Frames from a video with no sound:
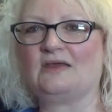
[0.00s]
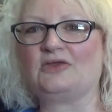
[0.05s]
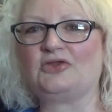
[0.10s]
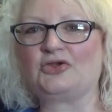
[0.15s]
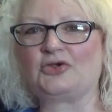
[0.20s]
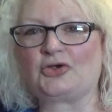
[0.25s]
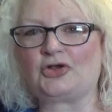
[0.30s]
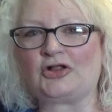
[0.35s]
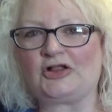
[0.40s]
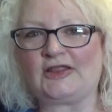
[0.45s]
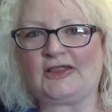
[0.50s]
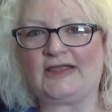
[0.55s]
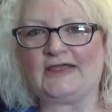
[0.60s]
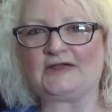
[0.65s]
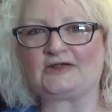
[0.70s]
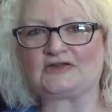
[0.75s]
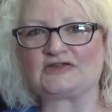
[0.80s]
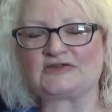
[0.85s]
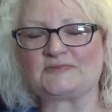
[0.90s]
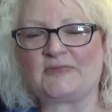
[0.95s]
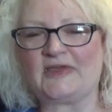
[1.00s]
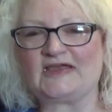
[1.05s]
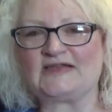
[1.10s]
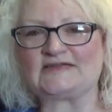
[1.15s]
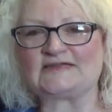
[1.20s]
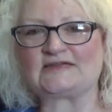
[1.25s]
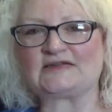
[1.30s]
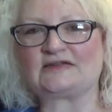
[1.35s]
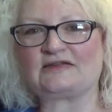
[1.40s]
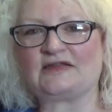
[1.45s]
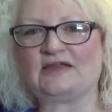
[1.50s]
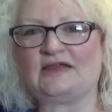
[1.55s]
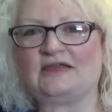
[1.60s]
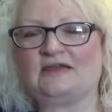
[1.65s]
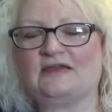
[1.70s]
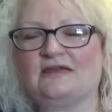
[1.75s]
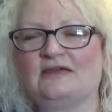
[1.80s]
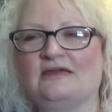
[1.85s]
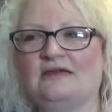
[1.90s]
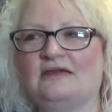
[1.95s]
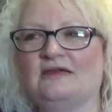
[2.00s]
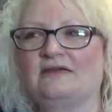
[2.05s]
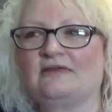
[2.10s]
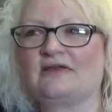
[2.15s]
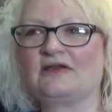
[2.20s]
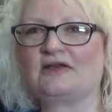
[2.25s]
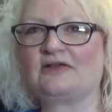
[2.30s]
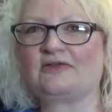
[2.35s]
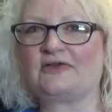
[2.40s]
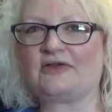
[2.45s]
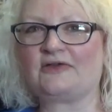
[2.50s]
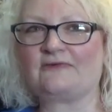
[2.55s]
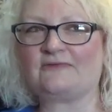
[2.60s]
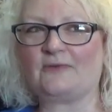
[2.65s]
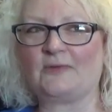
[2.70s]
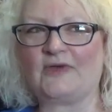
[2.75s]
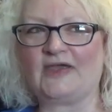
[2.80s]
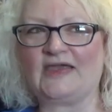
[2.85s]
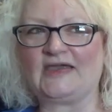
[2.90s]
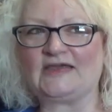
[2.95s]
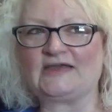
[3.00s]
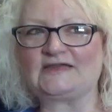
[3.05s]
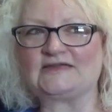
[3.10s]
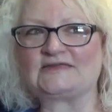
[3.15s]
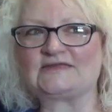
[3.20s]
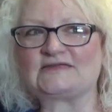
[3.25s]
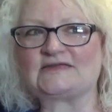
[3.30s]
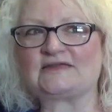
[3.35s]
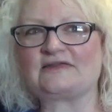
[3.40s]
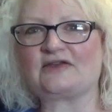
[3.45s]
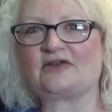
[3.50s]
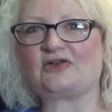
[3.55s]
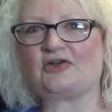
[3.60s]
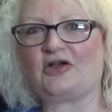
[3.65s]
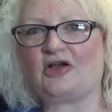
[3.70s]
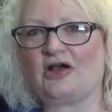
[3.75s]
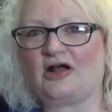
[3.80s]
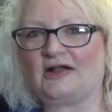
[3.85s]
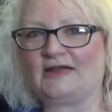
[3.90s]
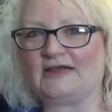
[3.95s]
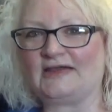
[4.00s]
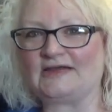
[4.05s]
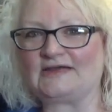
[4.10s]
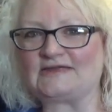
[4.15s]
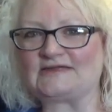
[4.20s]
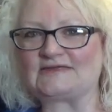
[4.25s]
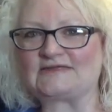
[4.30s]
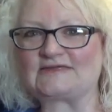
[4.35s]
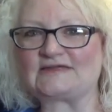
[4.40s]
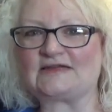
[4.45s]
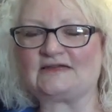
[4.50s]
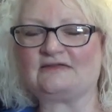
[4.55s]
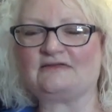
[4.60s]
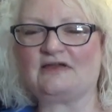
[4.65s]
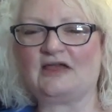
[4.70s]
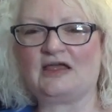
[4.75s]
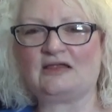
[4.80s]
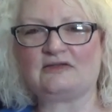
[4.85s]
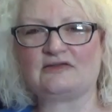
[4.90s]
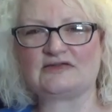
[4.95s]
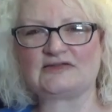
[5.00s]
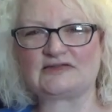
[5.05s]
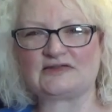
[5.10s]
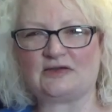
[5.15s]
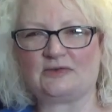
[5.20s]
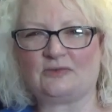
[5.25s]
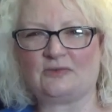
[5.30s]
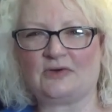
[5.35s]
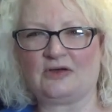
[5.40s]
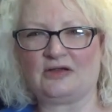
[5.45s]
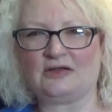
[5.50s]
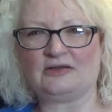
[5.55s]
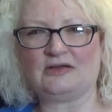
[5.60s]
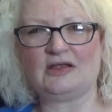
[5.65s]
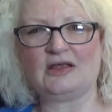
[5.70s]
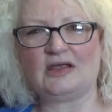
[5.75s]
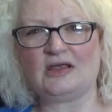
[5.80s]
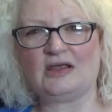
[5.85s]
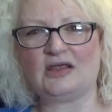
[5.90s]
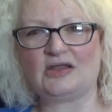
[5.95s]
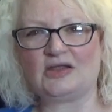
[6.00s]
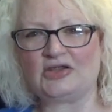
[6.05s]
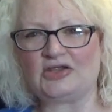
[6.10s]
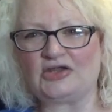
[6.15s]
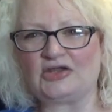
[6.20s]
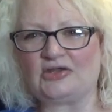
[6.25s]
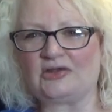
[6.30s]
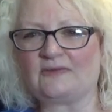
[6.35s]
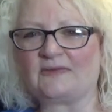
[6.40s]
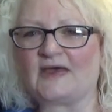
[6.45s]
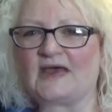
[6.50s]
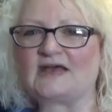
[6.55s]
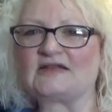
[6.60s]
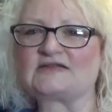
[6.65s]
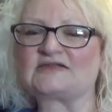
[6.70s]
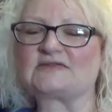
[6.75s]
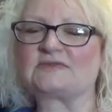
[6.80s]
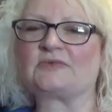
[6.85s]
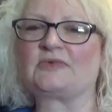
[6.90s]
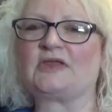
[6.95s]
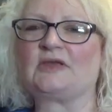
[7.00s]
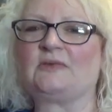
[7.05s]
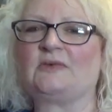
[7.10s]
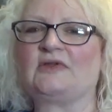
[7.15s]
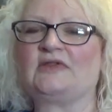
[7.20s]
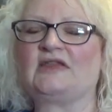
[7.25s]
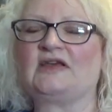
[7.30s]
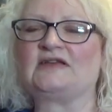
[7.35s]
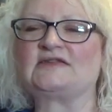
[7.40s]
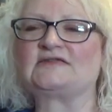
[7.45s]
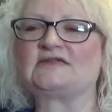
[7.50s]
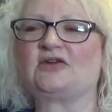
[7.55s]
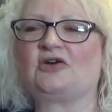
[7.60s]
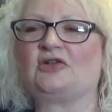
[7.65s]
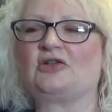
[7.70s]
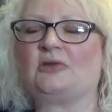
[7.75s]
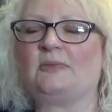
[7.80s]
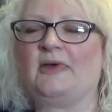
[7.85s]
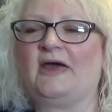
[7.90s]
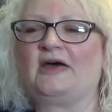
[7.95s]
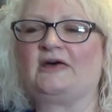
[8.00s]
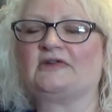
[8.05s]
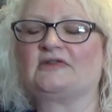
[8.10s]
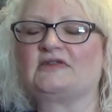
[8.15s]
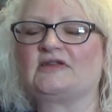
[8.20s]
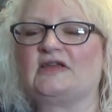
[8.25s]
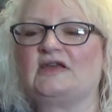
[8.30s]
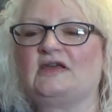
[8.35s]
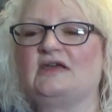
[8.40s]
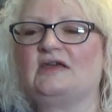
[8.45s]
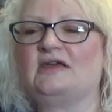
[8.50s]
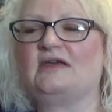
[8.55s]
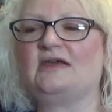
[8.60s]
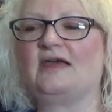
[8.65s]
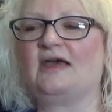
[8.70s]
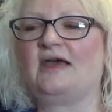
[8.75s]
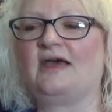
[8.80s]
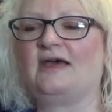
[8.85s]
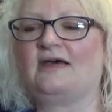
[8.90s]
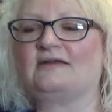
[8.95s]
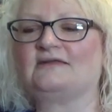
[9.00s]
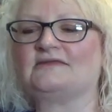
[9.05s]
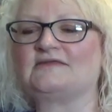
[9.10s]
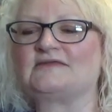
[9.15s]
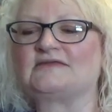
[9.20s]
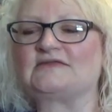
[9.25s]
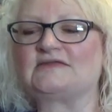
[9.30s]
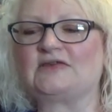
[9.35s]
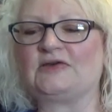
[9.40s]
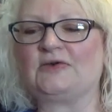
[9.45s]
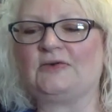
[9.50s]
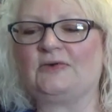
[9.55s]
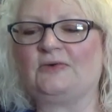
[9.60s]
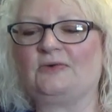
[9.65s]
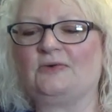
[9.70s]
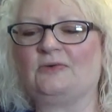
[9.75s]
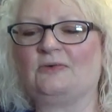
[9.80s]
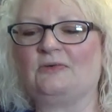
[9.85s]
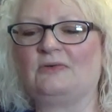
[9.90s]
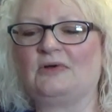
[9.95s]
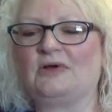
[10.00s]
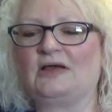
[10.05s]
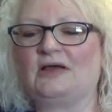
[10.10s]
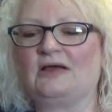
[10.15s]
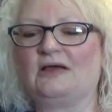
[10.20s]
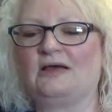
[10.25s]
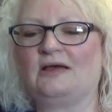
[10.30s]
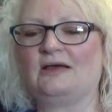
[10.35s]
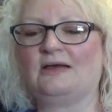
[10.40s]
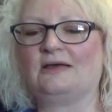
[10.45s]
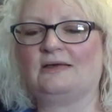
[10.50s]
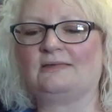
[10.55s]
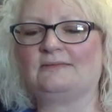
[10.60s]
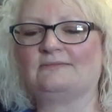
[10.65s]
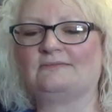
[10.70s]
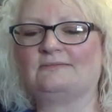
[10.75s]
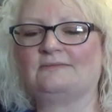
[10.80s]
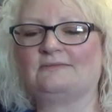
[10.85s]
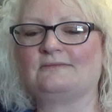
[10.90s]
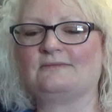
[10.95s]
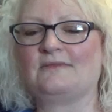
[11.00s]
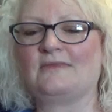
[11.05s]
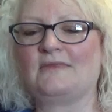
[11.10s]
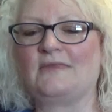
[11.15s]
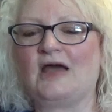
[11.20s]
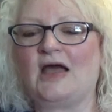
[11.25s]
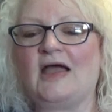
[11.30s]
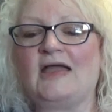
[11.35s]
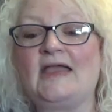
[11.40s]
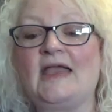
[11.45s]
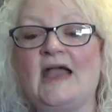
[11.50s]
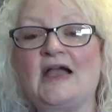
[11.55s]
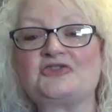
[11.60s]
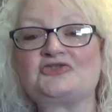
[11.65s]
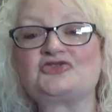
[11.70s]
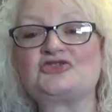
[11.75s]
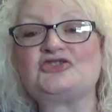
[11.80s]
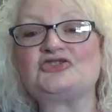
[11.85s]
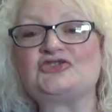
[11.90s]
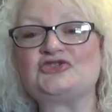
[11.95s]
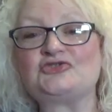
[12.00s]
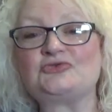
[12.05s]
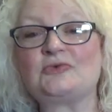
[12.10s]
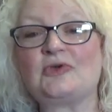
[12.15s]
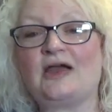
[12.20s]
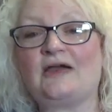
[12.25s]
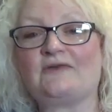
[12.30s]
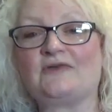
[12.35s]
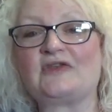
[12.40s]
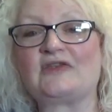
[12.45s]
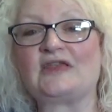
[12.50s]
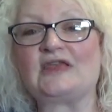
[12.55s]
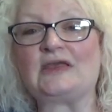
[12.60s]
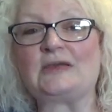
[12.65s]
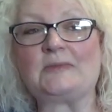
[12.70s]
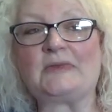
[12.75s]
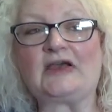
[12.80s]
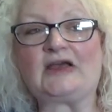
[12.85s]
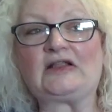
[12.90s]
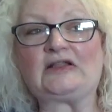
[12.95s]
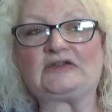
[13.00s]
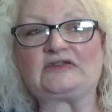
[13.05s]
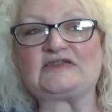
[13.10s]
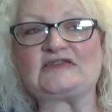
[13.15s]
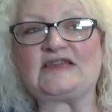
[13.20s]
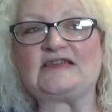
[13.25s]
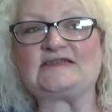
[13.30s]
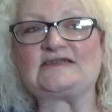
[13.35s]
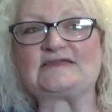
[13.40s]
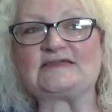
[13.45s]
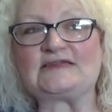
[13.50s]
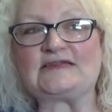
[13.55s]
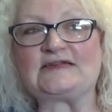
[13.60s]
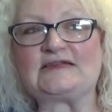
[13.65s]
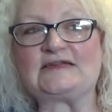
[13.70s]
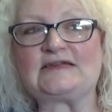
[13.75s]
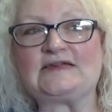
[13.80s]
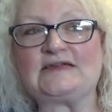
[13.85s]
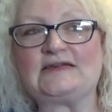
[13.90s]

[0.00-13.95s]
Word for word: your clairs basically the clairvoyance and the clairaudience and, and so on. You know, that's really what that's all about. And so um, I actually do everything but clair tasting.